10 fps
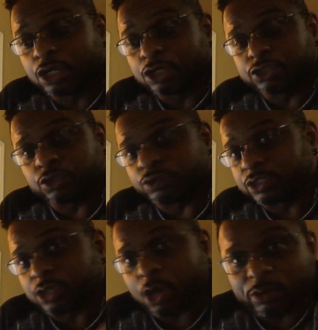So you
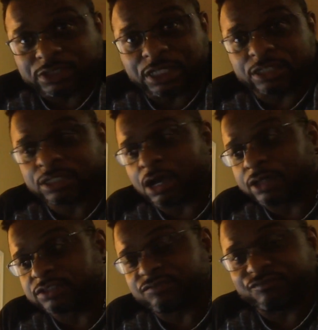can always get
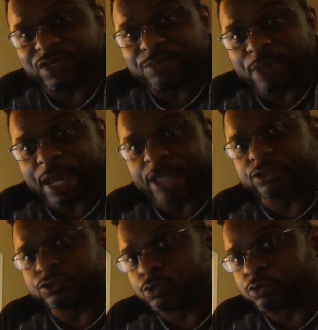constant feedback
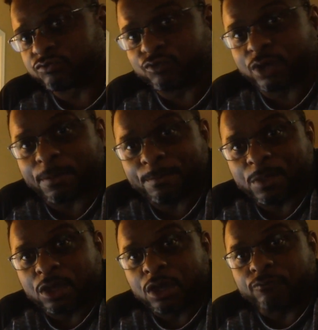to and from
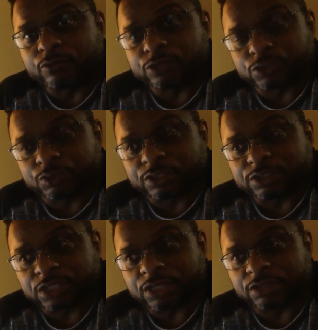your students,
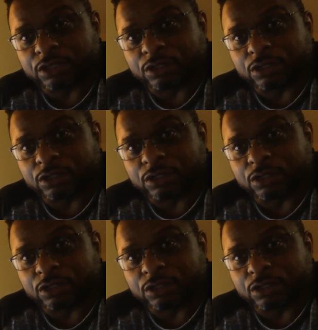and